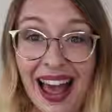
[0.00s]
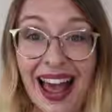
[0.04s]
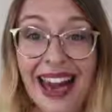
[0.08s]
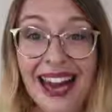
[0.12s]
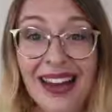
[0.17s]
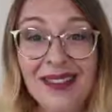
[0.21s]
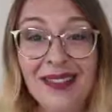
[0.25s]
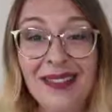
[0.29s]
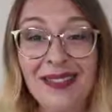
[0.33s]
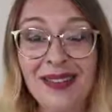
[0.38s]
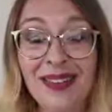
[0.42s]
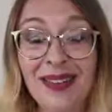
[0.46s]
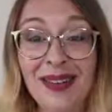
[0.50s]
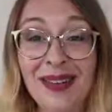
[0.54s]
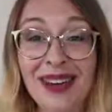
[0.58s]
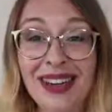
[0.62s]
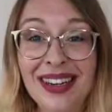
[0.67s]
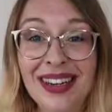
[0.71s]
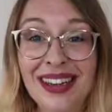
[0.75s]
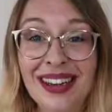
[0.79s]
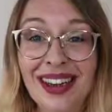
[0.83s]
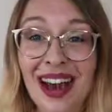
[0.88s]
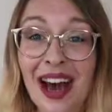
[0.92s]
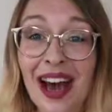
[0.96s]
Hello
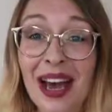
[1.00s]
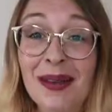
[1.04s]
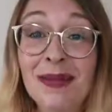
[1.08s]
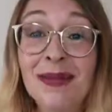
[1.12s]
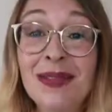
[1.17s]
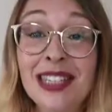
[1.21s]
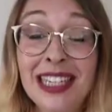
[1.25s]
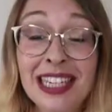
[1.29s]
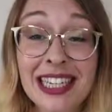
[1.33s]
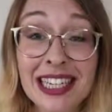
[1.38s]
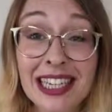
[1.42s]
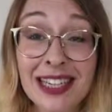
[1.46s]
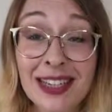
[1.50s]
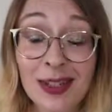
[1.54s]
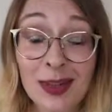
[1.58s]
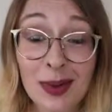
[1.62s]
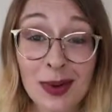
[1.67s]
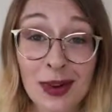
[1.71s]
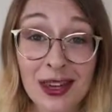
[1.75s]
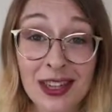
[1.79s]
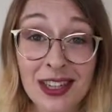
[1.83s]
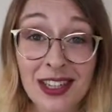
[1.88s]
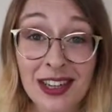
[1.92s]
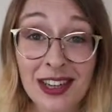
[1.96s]
everyone, I'm Didi De
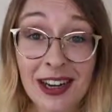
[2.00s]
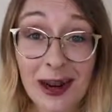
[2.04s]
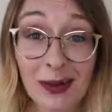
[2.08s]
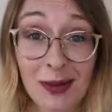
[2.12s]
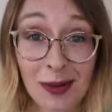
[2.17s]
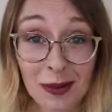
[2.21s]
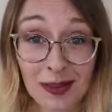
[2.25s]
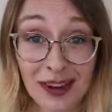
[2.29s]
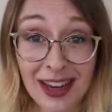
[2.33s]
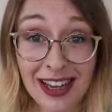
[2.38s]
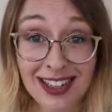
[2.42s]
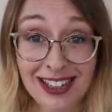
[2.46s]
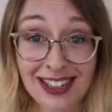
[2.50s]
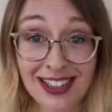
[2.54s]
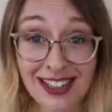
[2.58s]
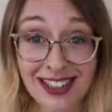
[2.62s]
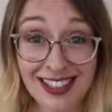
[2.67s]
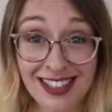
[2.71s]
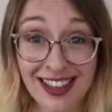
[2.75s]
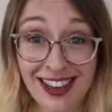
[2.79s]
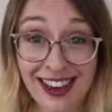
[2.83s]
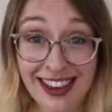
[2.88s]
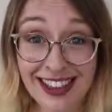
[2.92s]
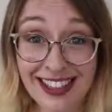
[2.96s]
Zwarte and I'm a
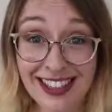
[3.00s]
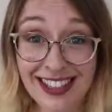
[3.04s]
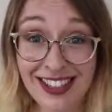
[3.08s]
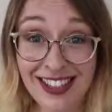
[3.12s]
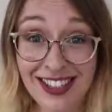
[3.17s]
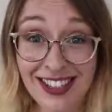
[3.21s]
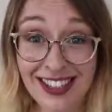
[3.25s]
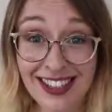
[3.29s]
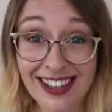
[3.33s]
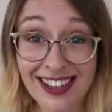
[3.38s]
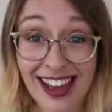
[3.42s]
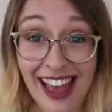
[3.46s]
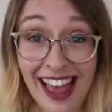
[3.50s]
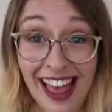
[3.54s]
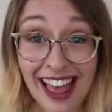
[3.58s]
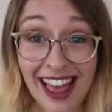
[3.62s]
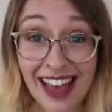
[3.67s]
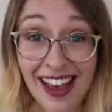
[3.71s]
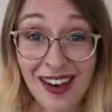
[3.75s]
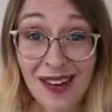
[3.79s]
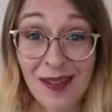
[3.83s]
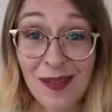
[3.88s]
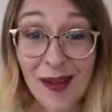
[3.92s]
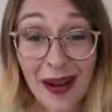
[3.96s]
registered dietitian.
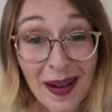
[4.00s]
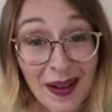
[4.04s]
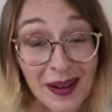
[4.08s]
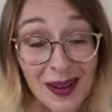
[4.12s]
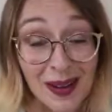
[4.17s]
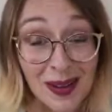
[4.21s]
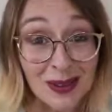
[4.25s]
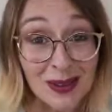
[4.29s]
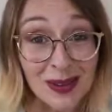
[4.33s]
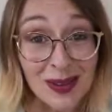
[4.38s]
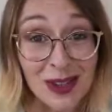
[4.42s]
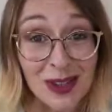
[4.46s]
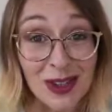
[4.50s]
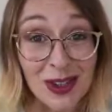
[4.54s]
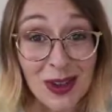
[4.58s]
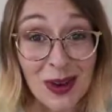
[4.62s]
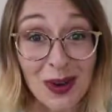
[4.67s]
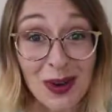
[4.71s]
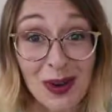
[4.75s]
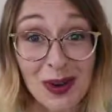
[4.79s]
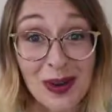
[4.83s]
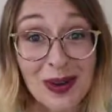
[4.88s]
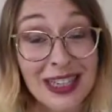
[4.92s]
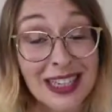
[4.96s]
Welcome
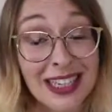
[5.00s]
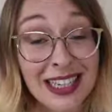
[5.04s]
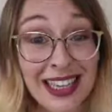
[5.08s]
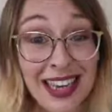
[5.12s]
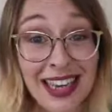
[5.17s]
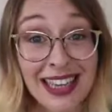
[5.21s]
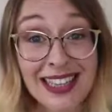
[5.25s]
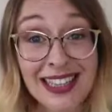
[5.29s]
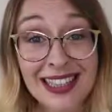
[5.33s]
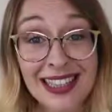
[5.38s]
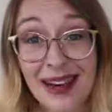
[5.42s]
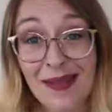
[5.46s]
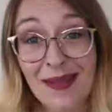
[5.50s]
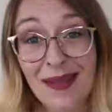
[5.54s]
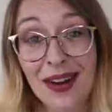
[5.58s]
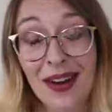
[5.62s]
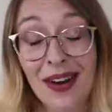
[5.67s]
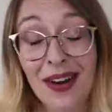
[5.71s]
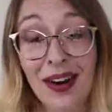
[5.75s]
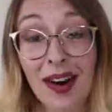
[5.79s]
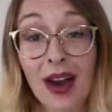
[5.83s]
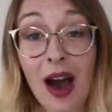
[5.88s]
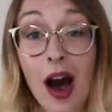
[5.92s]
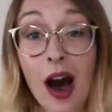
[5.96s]
to today's
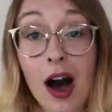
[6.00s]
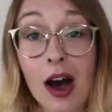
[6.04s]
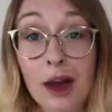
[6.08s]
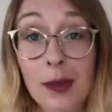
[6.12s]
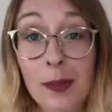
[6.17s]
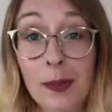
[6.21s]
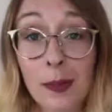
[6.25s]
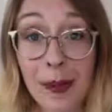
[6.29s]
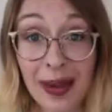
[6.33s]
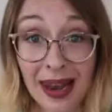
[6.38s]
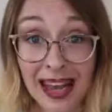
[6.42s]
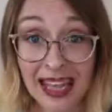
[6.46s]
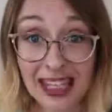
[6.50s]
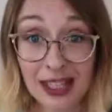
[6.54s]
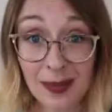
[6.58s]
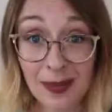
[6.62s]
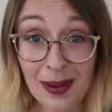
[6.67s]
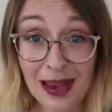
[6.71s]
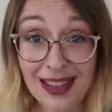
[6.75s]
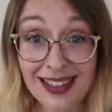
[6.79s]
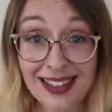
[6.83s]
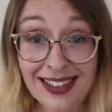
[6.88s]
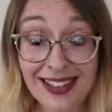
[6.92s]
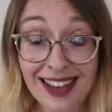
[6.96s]
seminar on
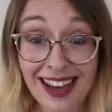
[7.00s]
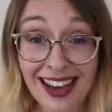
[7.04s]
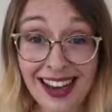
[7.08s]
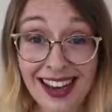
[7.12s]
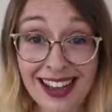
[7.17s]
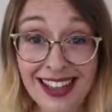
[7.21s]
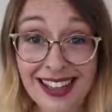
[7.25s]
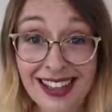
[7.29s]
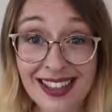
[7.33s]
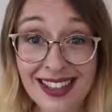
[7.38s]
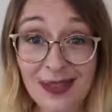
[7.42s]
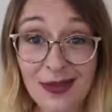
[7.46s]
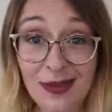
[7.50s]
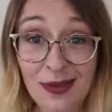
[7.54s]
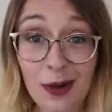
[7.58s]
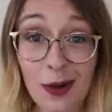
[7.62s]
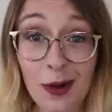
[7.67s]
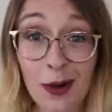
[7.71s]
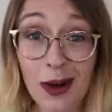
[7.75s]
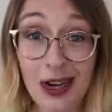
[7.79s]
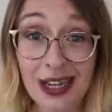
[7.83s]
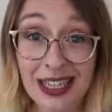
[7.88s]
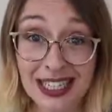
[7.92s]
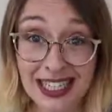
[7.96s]
plant-based diets
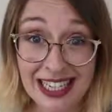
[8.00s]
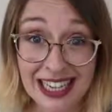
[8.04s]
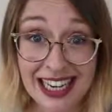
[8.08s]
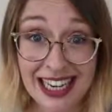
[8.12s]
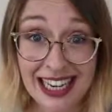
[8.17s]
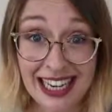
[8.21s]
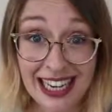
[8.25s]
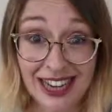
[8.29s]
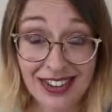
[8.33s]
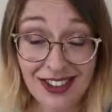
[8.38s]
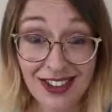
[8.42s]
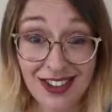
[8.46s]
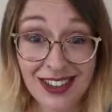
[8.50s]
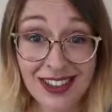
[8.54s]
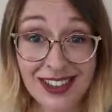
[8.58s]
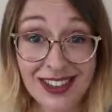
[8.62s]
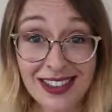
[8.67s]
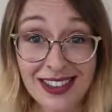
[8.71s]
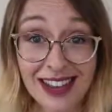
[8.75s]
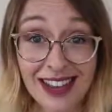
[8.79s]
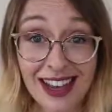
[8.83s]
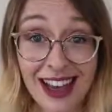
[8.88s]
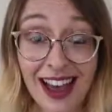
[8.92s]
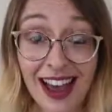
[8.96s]
for
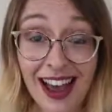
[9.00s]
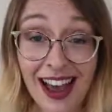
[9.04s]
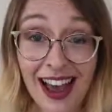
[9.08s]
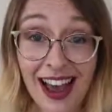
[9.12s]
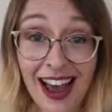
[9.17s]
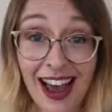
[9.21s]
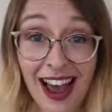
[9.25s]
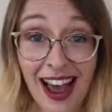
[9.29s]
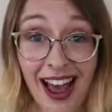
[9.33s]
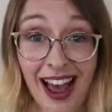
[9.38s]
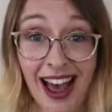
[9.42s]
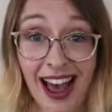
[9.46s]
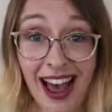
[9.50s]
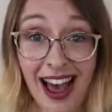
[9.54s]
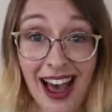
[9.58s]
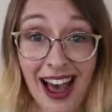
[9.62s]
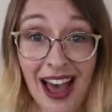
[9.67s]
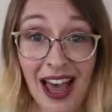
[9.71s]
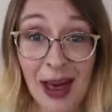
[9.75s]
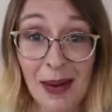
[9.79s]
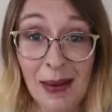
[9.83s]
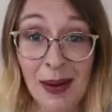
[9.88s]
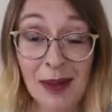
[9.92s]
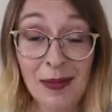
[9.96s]
teenagers.
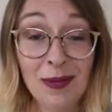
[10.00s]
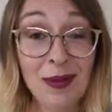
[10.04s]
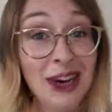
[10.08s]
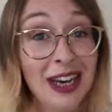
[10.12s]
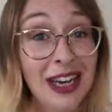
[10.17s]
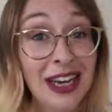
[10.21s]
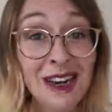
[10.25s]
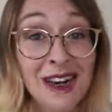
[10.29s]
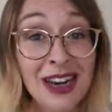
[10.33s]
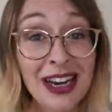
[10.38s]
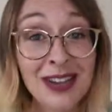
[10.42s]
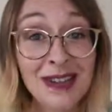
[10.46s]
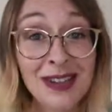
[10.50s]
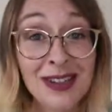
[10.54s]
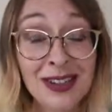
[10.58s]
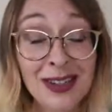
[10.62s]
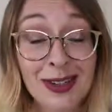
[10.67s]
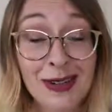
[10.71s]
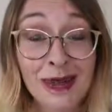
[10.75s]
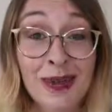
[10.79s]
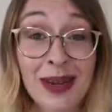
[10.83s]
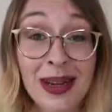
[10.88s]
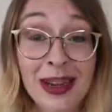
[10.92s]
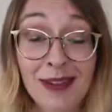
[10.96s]
Um, I'm very grateful
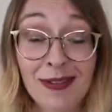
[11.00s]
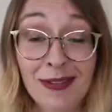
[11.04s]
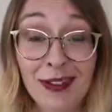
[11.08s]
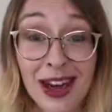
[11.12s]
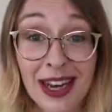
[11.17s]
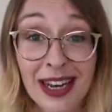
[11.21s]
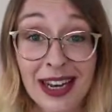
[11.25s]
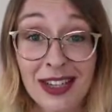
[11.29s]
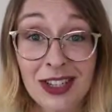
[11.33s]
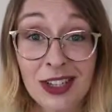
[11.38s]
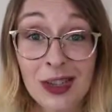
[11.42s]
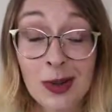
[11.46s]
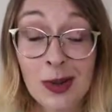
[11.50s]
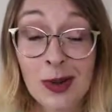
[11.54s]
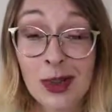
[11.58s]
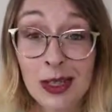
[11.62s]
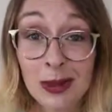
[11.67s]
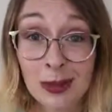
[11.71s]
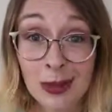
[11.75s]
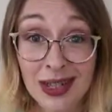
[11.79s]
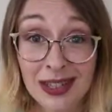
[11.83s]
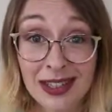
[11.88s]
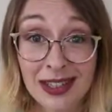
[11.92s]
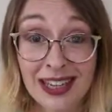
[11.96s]
to have been invited to do
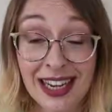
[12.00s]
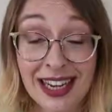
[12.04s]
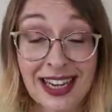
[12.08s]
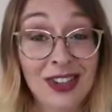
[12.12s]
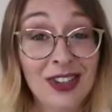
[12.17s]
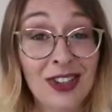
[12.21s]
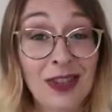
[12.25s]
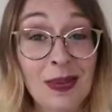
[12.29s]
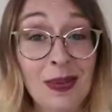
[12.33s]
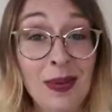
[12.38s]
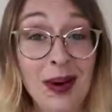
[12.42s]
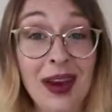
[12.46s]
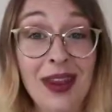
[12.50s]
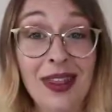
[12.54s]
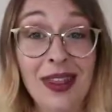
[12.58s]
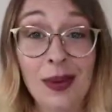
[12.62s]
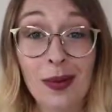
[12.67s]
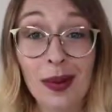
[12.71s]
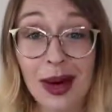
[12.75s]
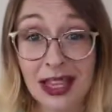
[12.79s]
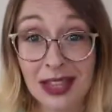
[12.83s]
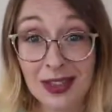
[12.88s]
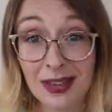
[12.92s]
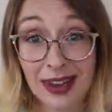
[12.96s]
this presentation by
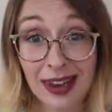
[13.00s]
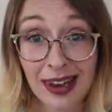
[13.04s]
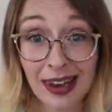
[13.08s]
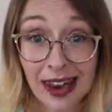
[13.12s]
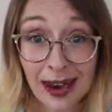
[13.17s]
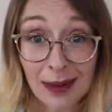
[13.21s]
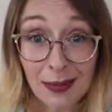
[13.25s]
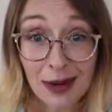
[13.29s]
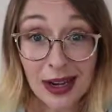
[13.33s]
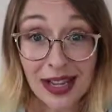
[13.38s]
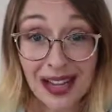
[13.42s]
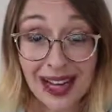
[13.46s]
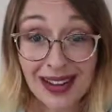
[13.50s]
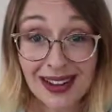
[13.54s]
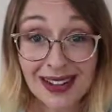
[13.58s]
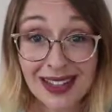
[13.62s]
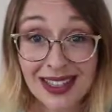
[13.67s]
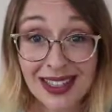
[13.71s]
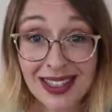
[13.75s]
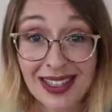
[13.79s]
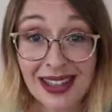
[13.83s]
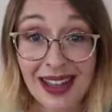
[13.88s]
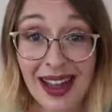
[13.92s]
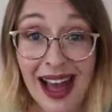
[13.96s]
the Wexford Library
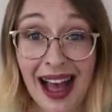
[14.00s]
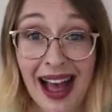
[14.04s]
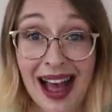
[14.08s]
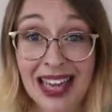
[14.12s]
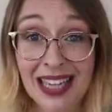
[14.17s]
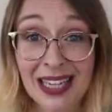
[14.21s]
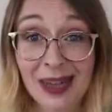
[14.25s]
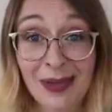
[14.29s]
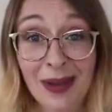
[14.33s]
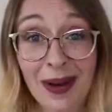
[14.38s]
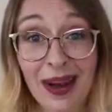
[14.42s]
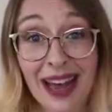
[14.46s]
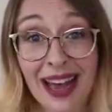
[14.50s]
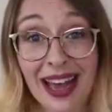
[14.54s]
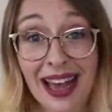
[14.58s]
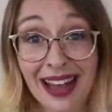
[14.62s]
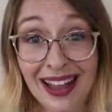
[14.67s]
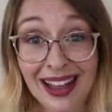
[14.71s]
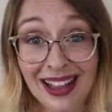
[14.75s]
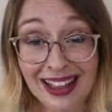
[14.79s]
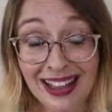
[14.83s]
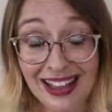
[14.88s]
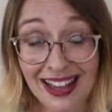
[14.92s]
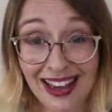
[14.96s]
Council and by
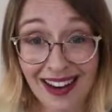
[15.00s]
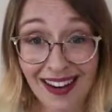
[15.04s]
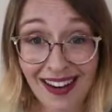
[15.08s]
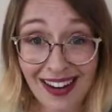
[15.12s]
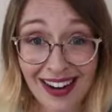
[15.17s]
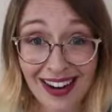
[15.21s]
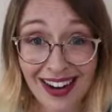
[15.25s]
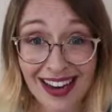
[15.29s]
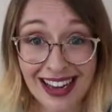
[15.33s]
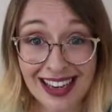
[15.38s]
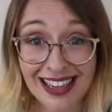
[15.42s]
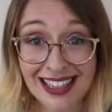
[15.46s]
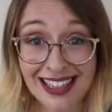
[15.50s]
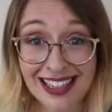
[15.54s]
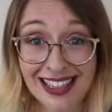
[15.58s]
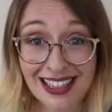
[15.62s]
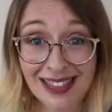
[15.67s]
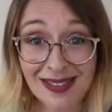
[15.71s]
Healthy Ireland.